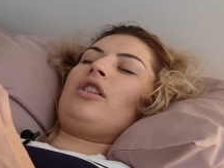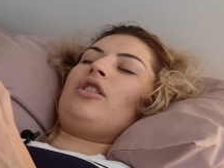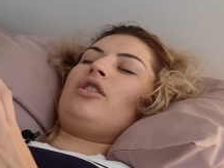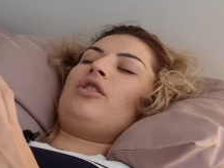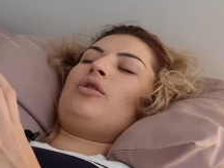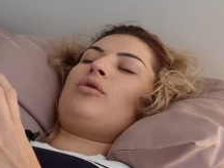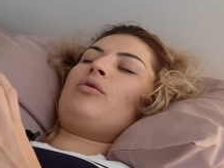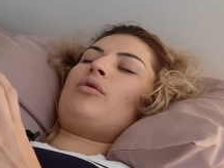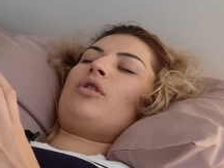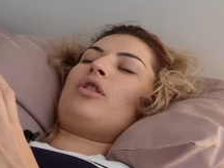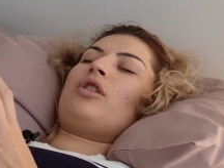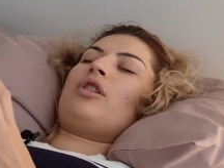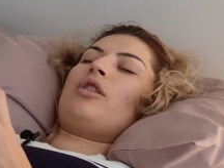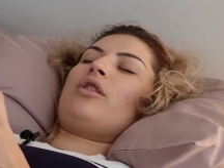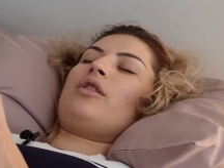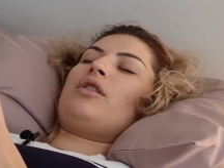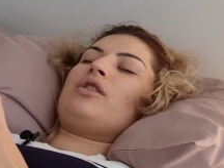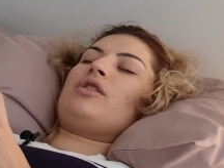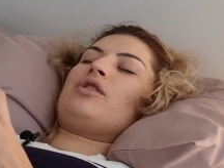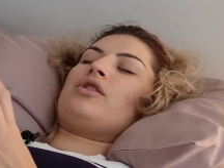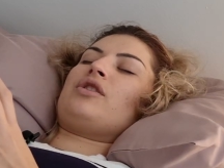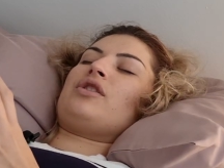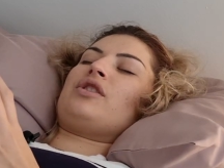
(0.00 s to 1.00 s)
You are
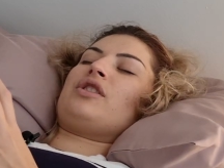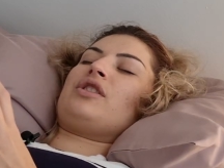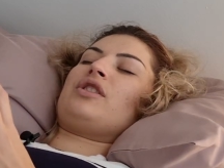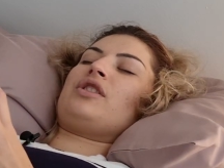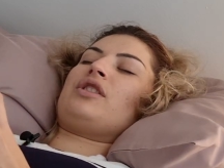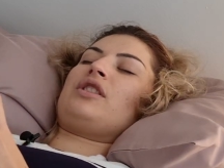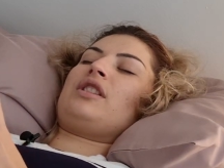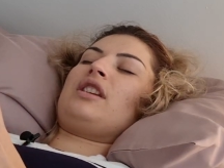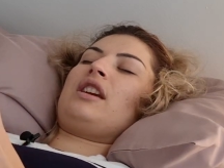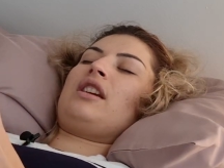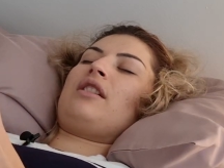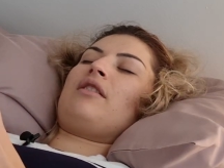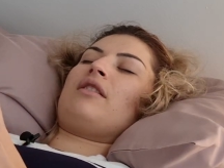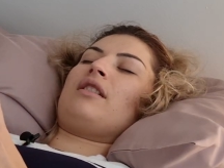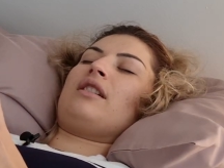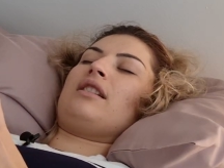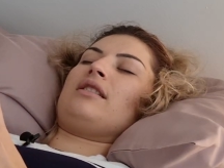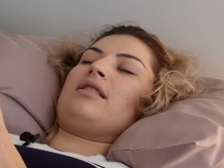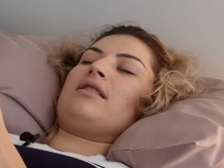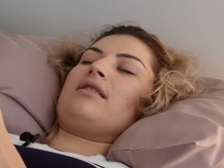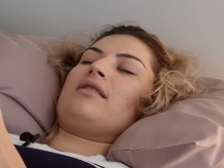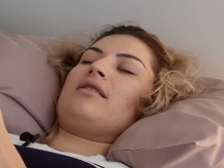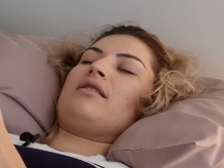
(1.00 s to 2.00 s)
going to stare
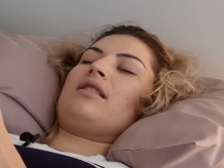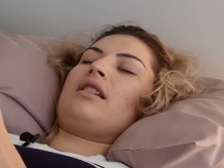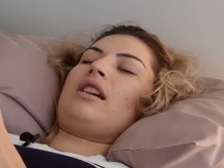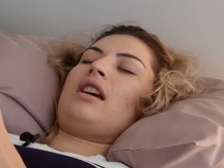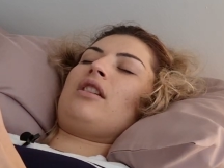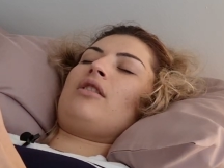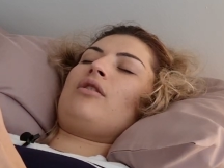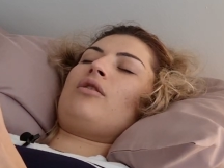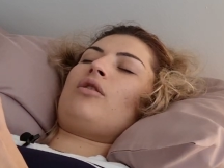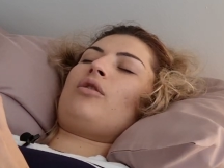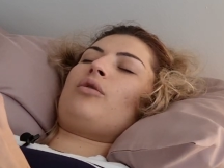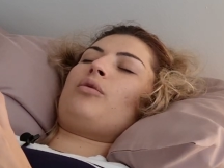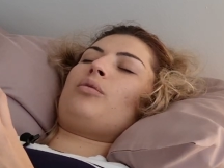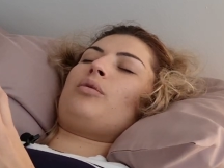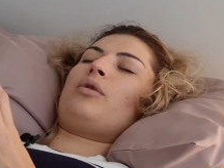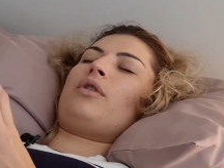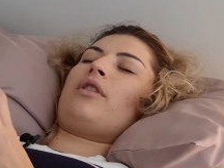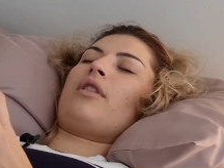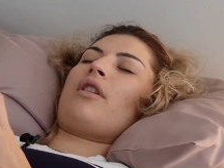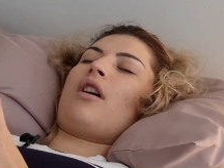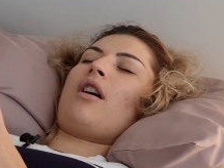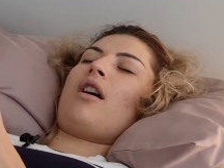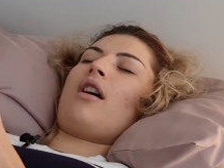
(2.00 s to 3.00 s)
at it, and not
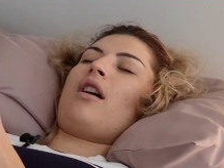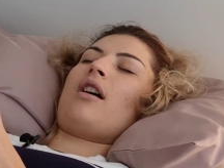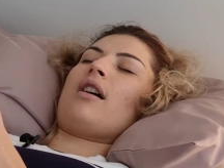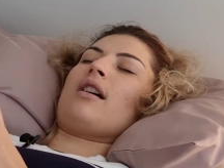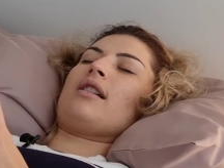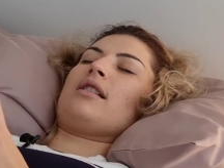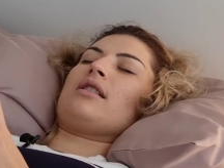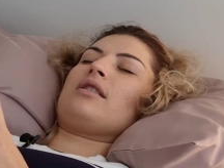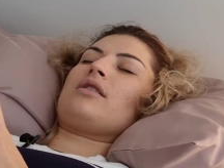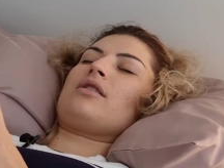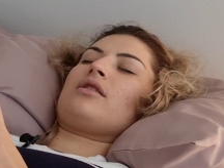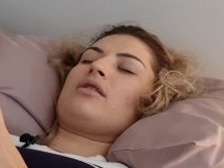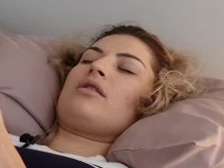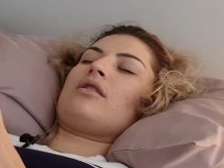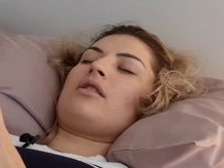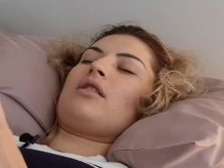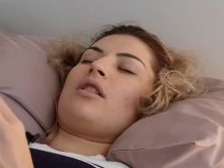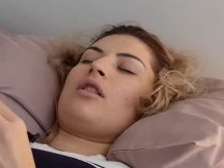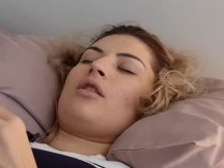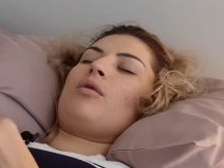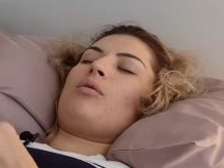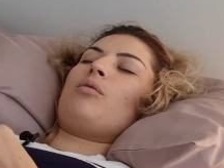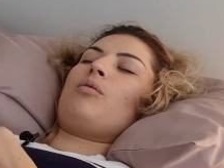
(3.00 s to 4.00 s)
with the eyes,
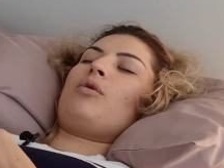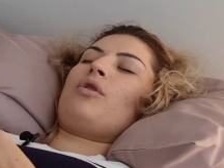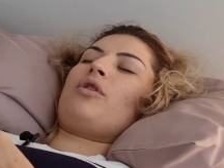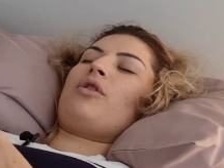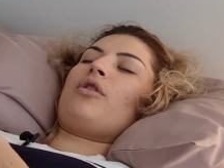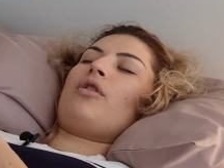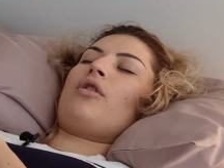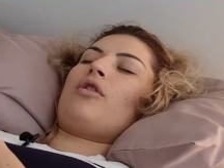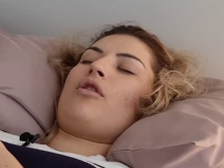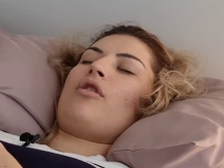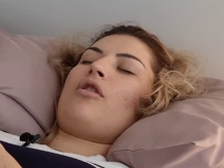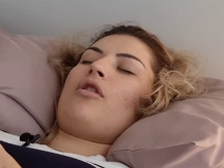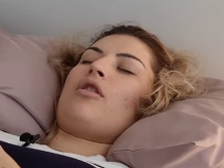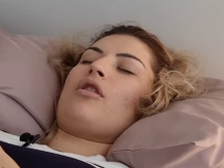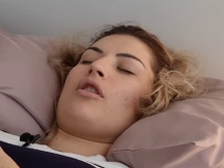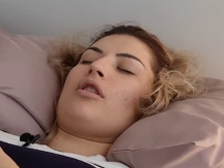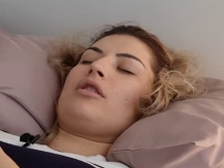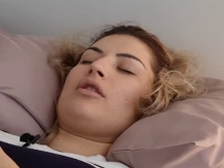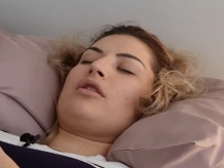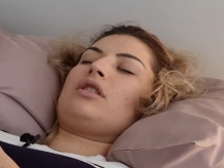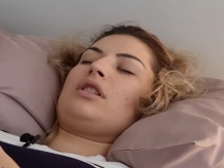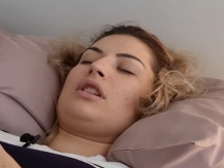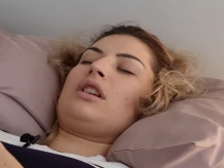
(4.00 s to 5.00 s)
with the
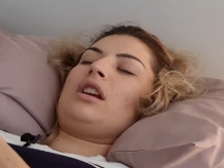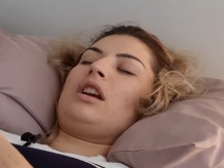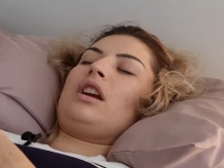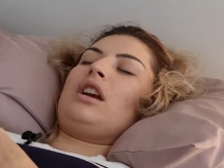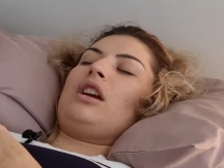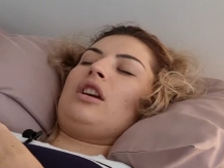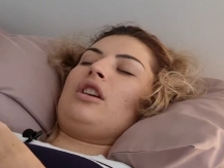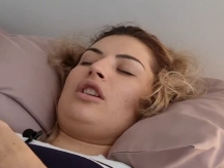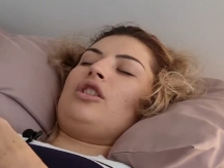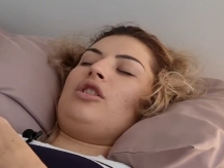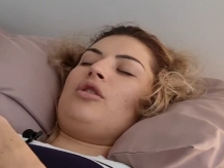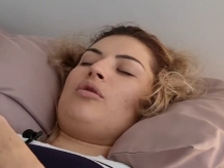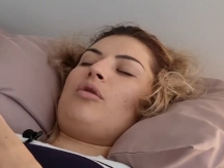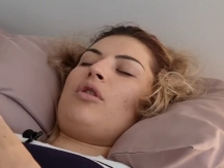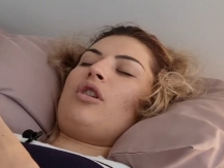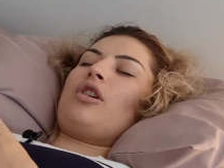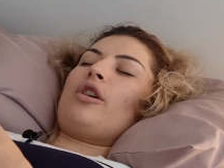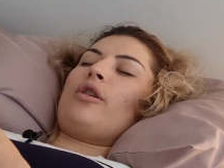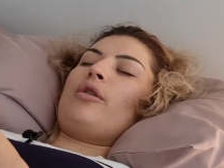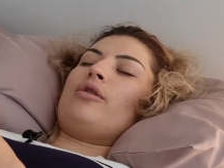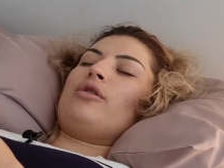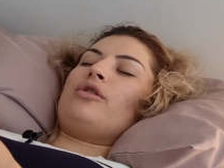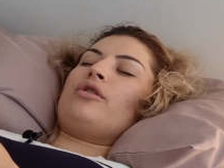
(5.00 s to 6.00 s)
heart. You are
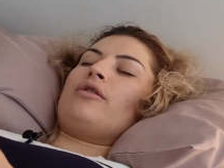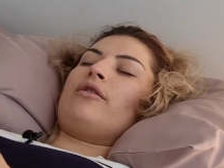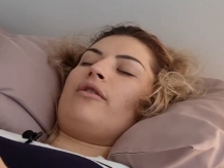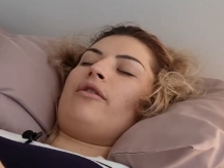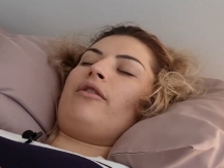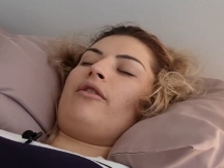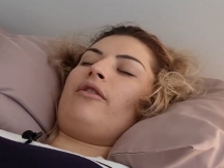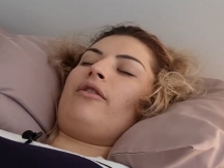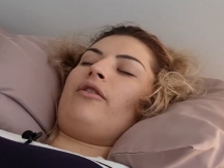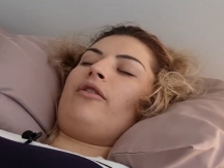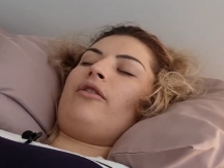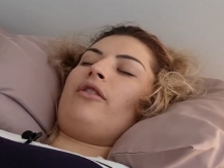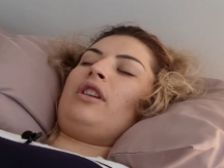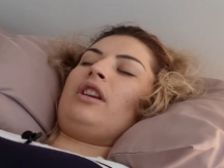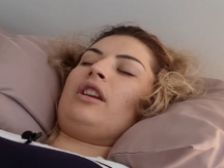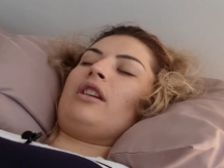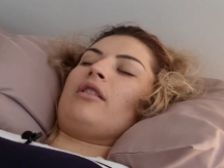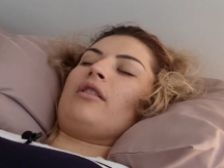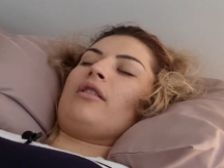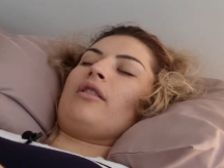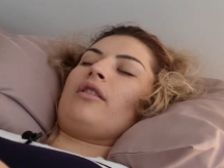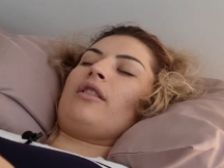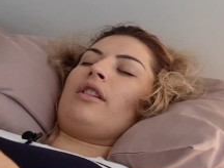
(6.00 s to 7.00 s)
going to
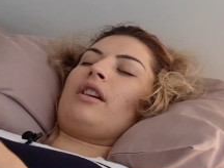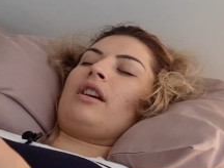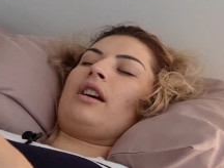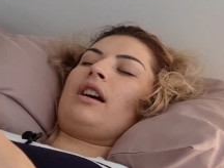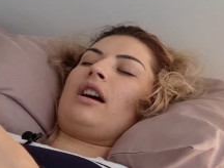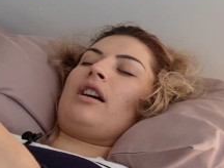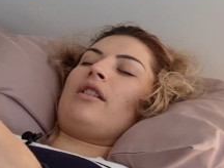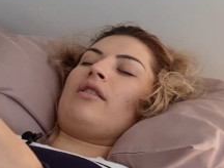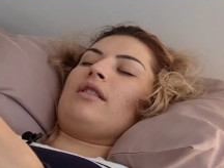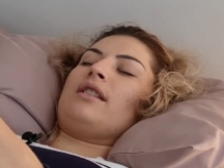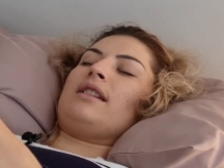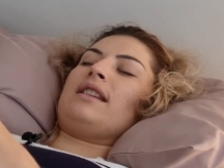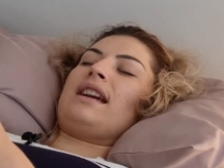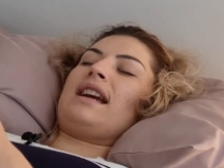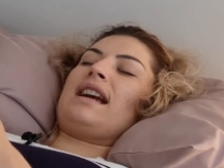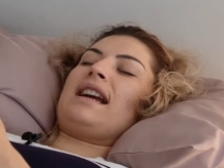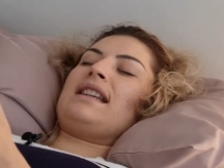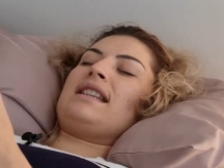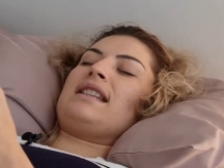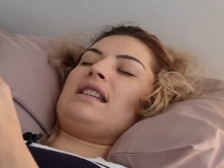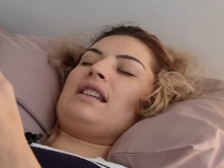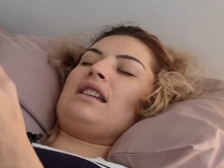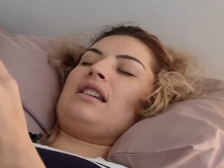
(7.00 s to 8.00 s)
feel the current
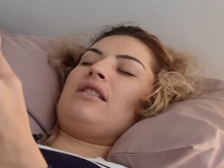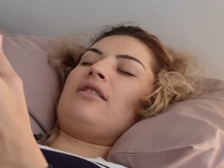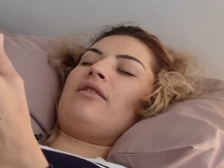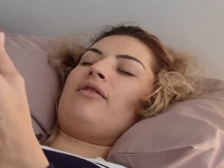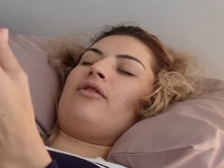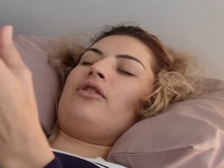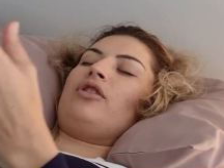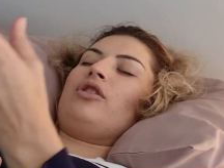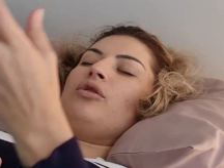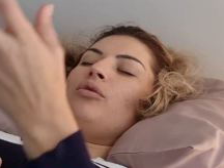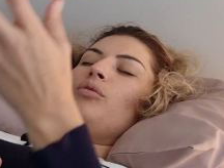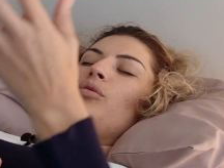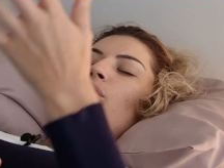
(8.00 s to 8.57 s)
as if you